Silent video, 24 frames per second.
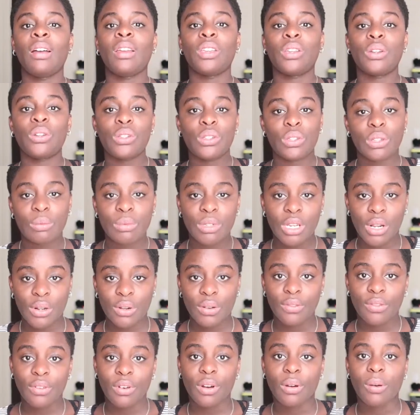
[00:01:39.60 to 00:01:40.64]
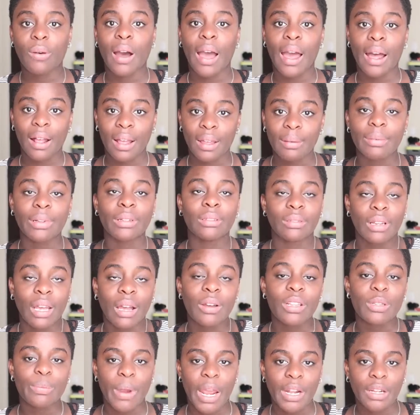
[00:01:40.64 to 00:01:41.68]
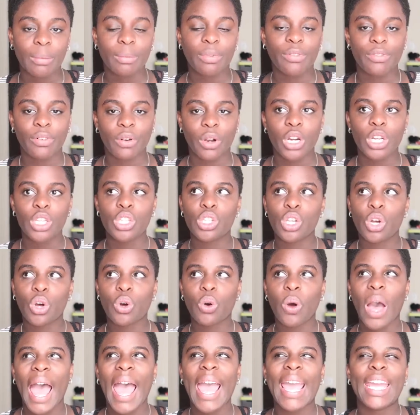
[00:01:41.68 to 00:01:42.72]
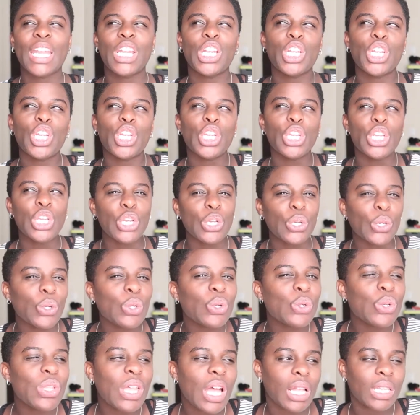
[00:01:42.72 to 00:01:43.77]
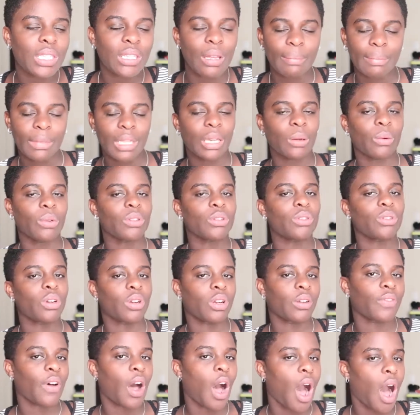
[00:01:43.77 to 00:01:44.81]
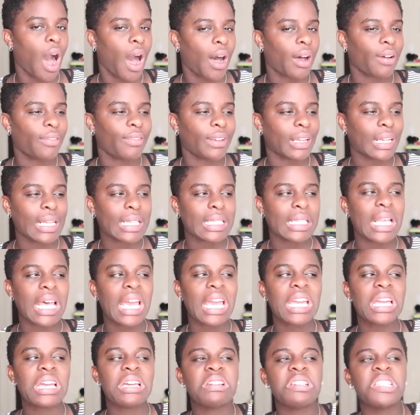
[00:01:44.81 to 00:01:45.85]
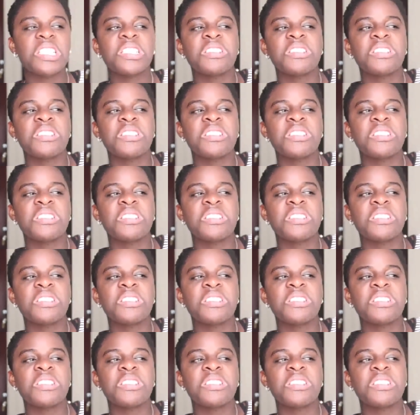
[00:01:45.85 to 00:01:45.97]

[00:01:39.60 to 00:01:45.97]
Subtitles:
YouTube channel for a while. I was pregnant before, so I knew that something was sort of off. I was like,